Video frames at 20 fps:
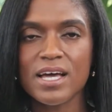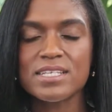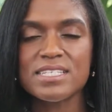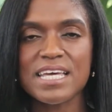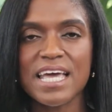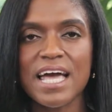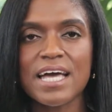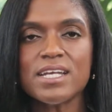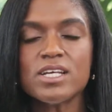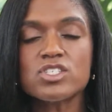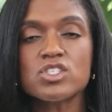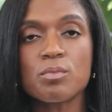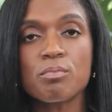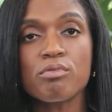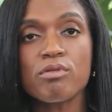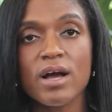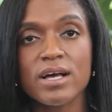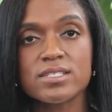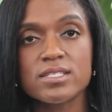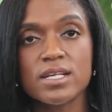Dan is the
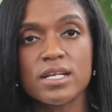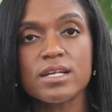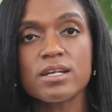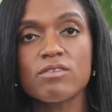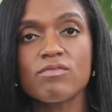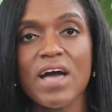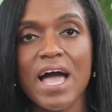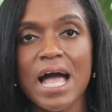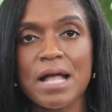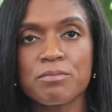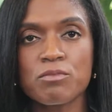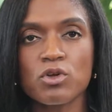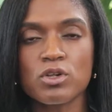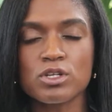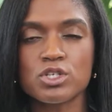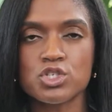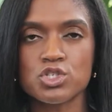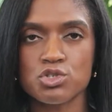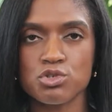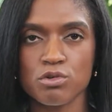president of Admiral
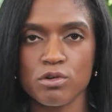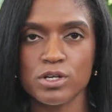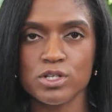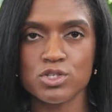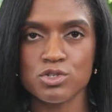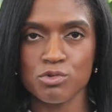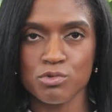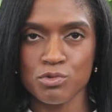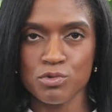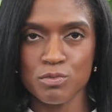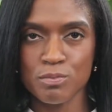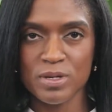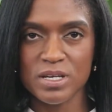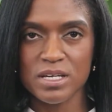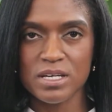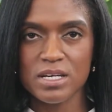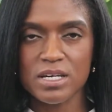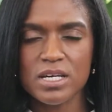Insurance Group.